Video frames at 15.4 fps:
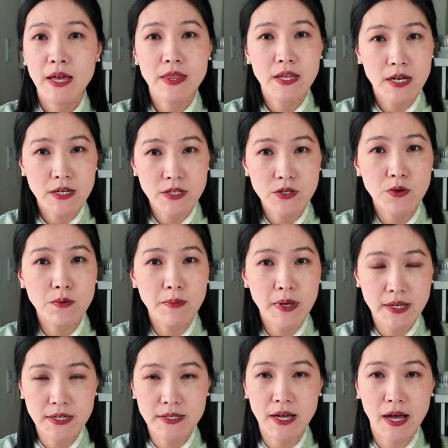There are so
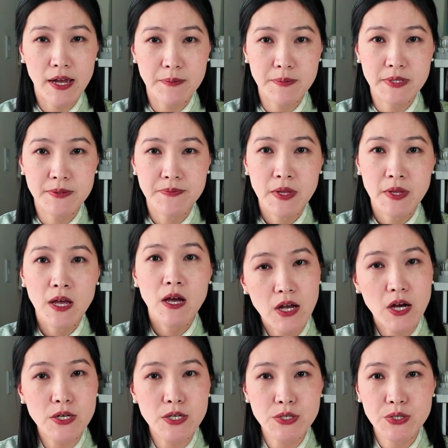many types.
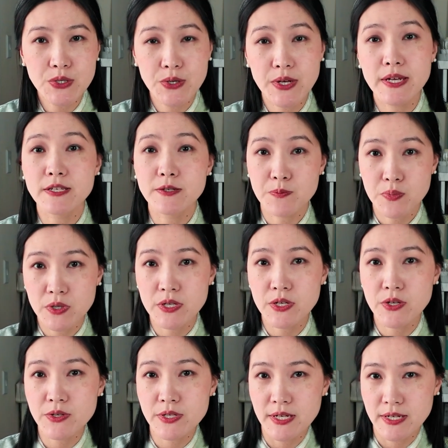According to its
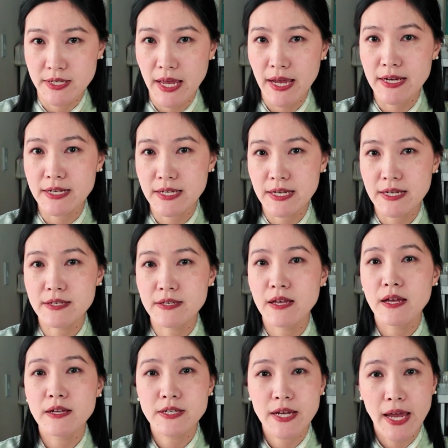producing techniques,
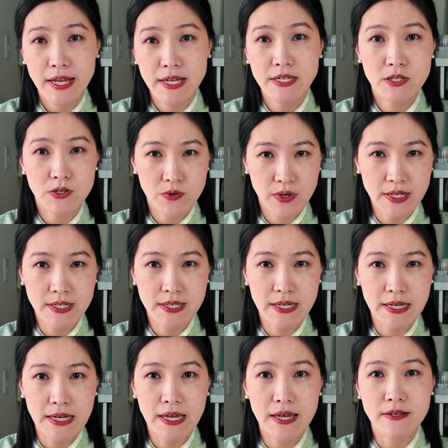Chinese green
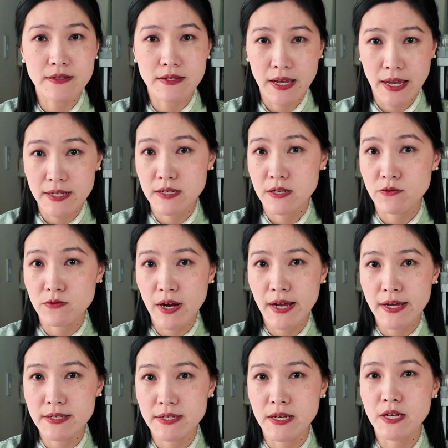tea is
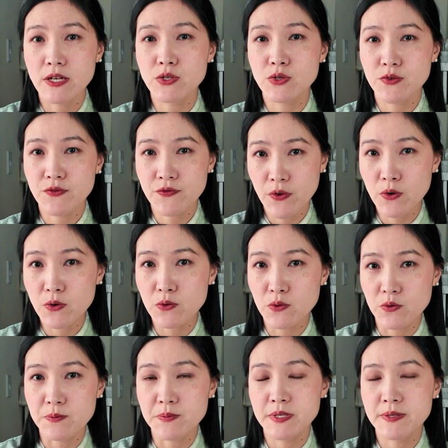categorized into 4
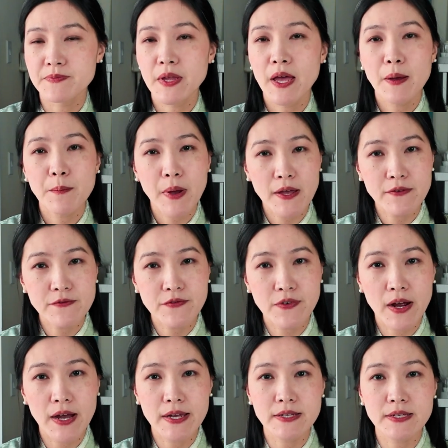groups:
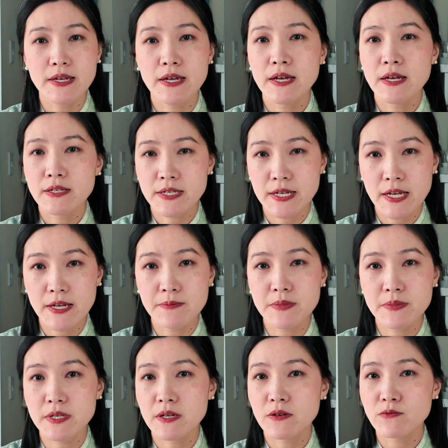pan-fried,
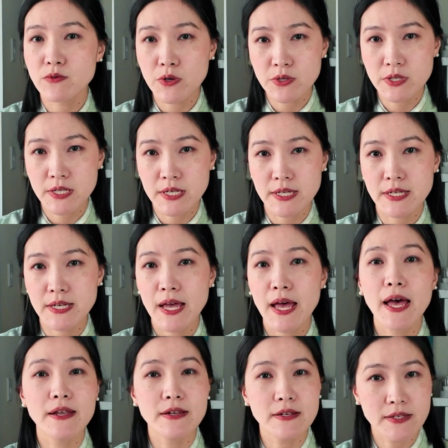steamed, roasted,
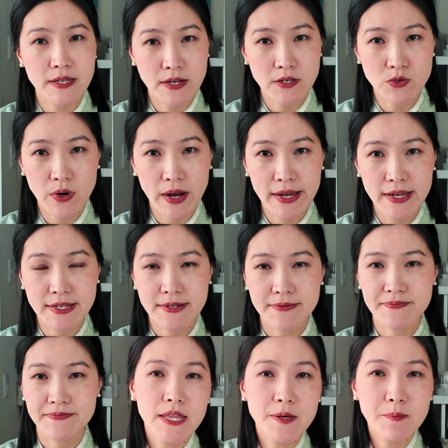and sun-dried.
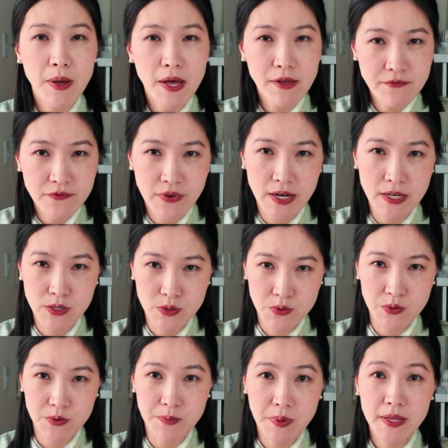In the pan-fried
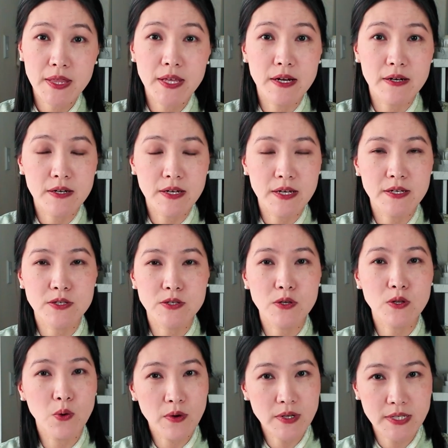group, there is
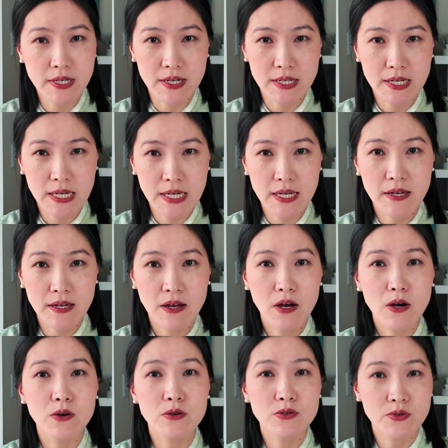longjingtea
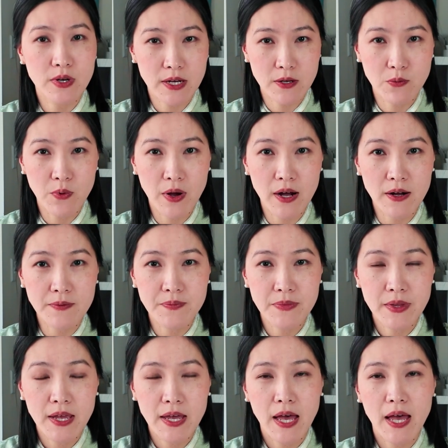or dragonwell,
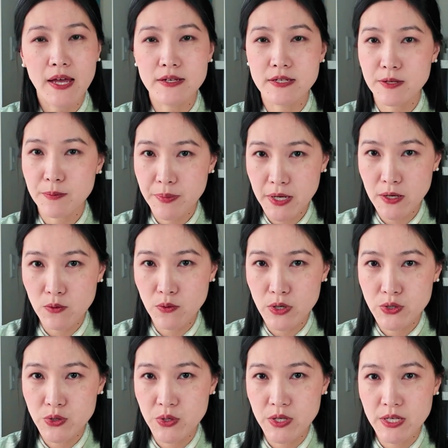and
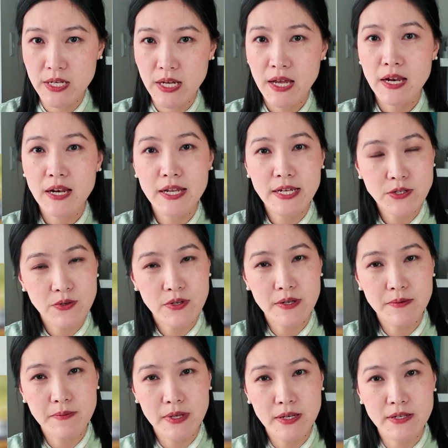biluochun
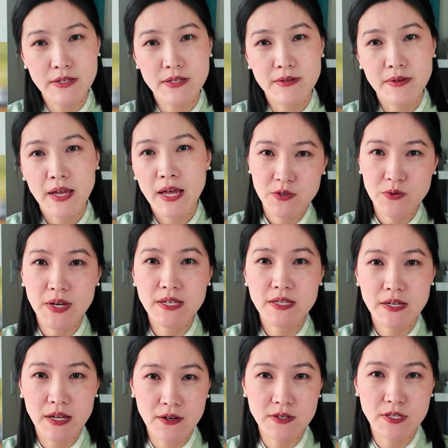literally means green
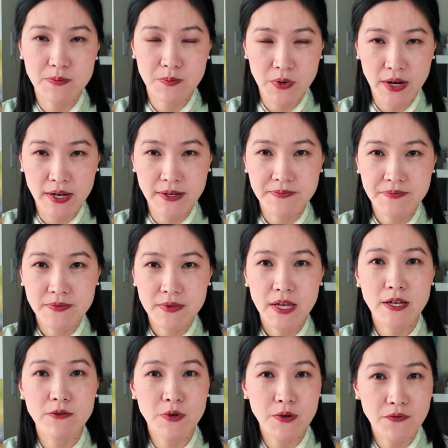snail spring.
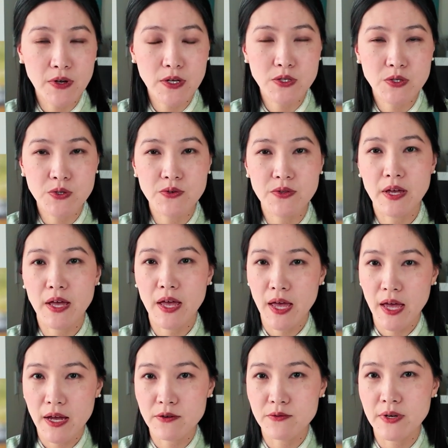It refers to the
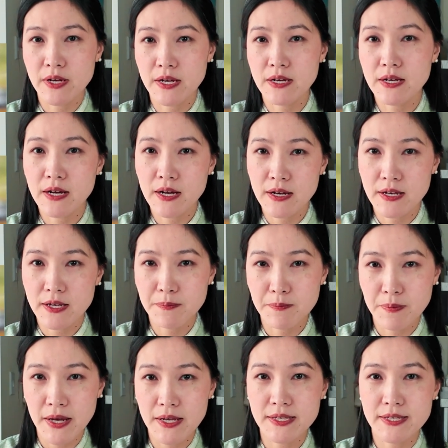hairy curly
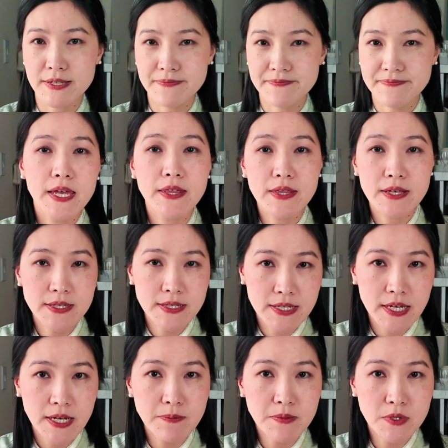buds. In the
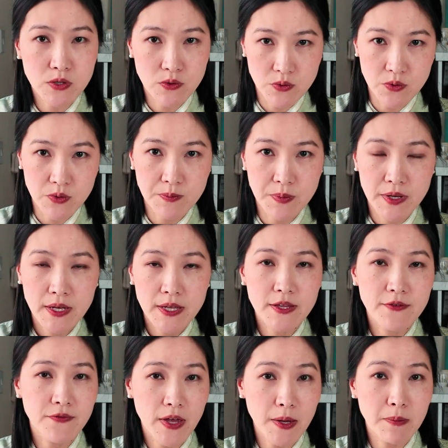steamed group,
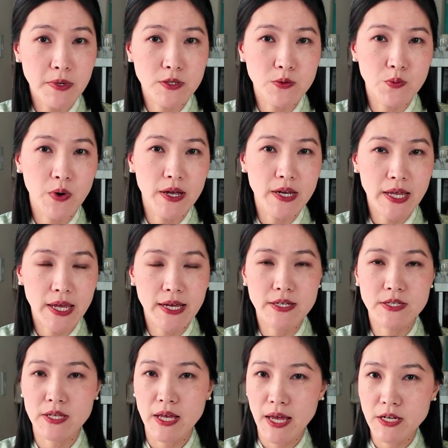the famous one
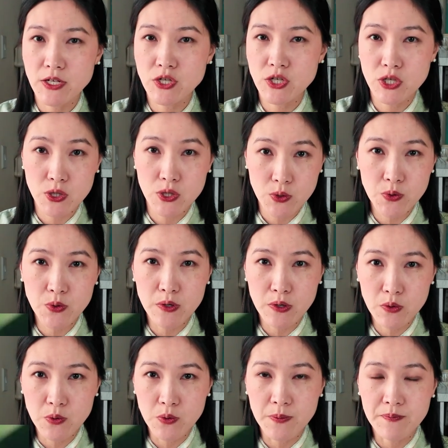is Anshi
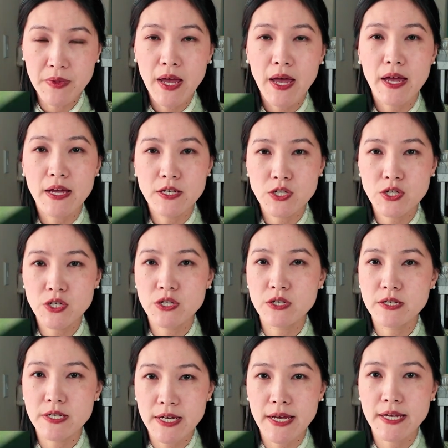Yulu,
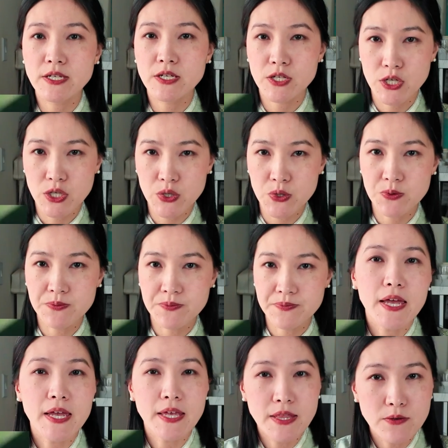Anshi Jade Dew.
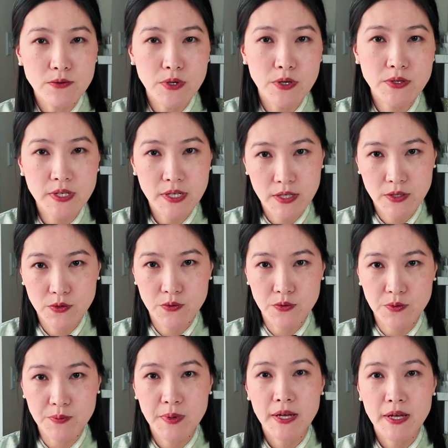In the roasted
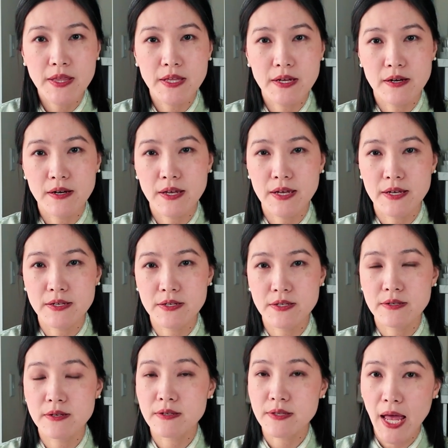group, there
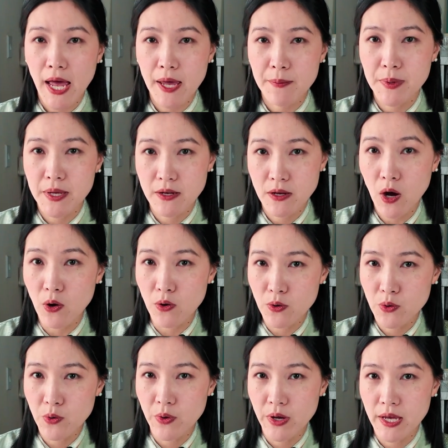is Taiping
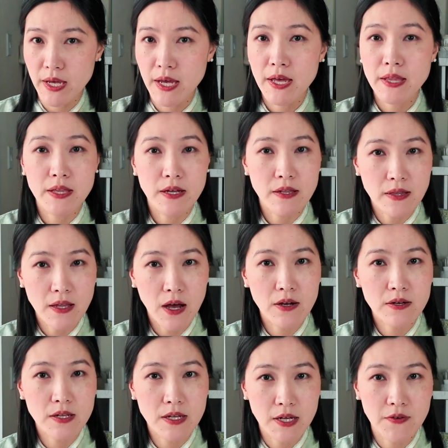Houkui, the
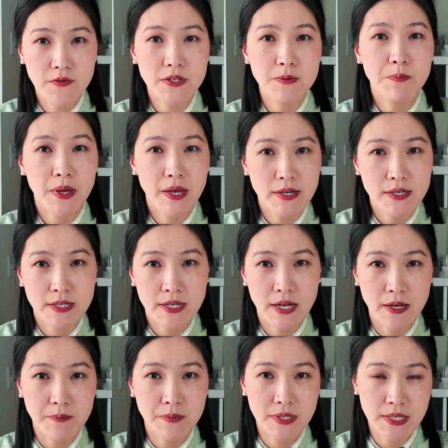long-leaf
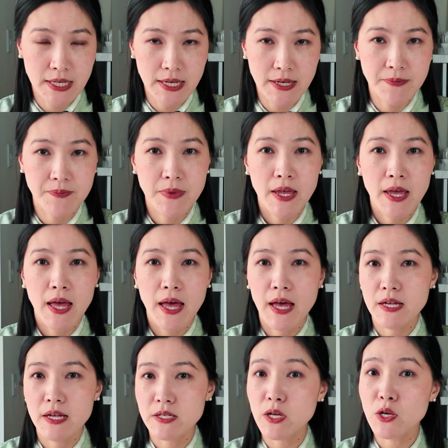spear-shaped tea,
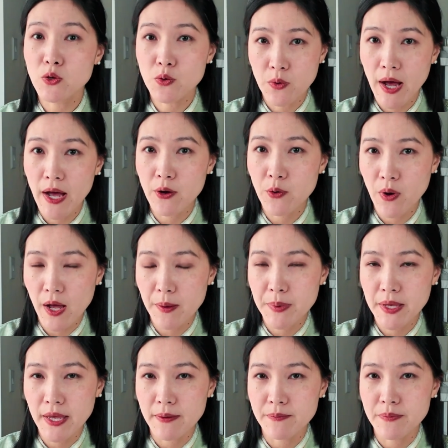and Lu'an
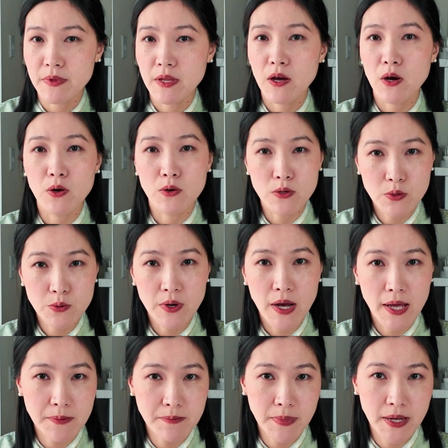Guapian, or
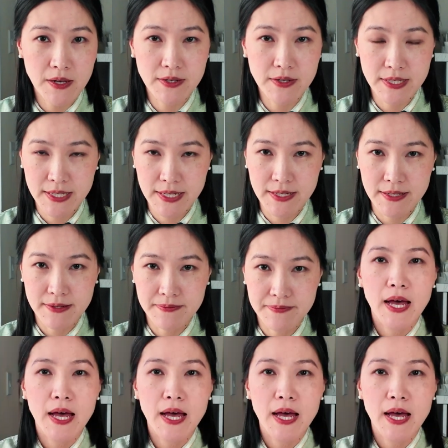Lu'an mellow seed.